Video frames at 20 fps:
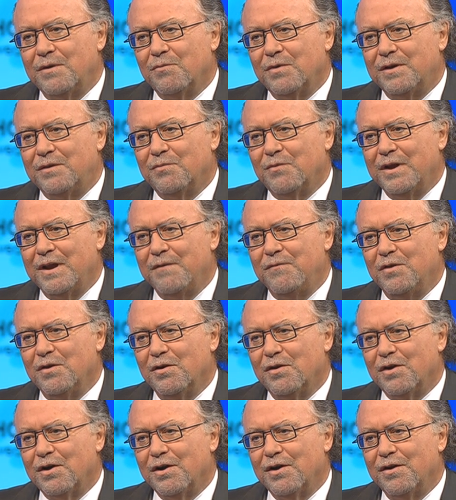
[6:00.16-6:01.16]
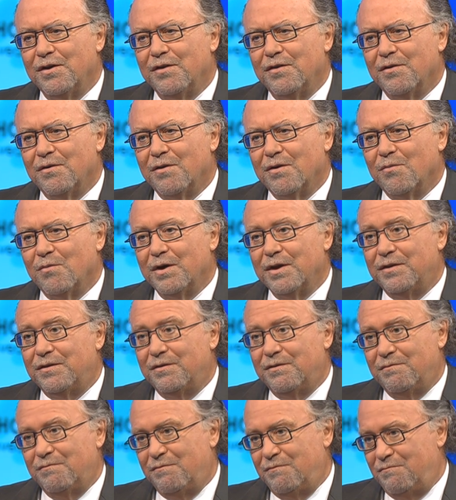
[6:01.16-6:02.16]
what, what have you learned, or what
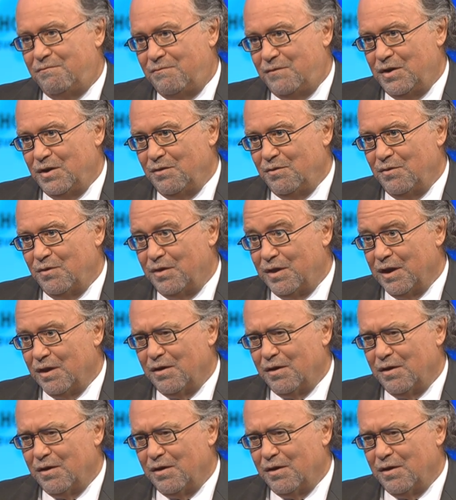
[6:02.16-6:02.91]
do you think